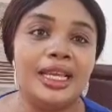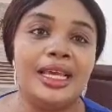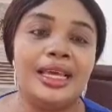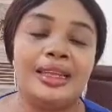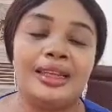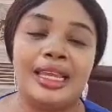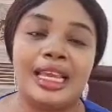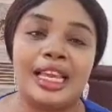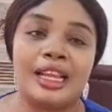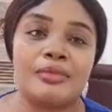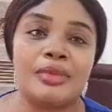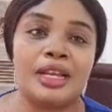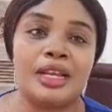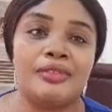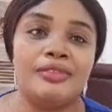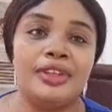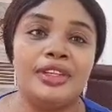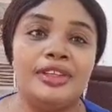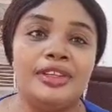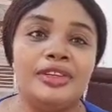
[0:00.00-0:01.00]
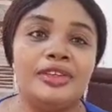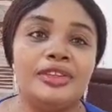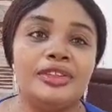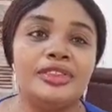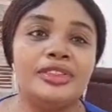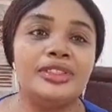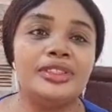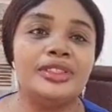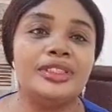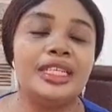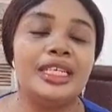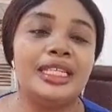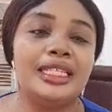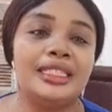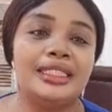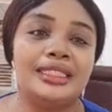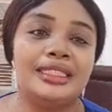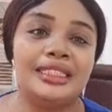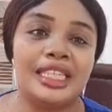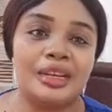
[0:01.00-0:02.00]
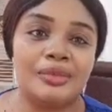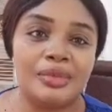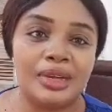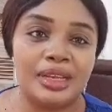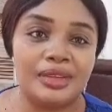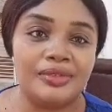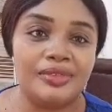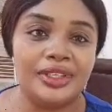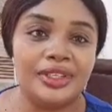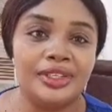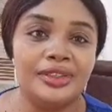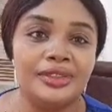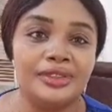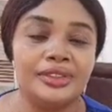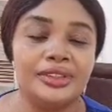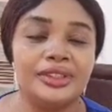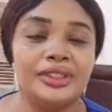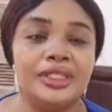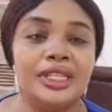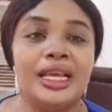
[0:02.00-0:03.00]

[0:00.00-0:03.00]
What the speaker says: Like my videos, share my videos.